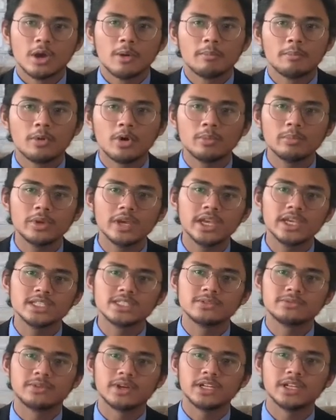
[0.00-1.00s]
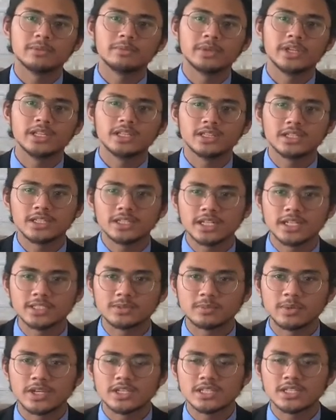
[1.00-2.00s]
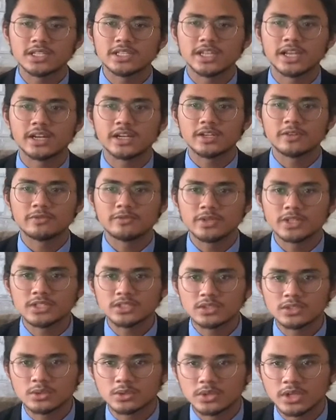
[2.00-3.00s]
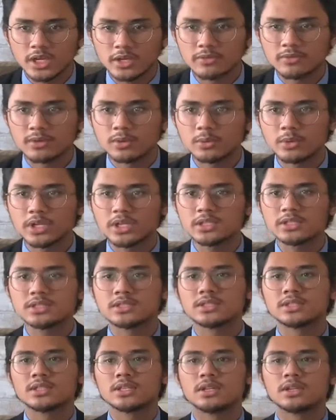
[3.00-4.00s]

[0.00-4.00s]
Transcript: POME is fundamental expression that refers to the effluents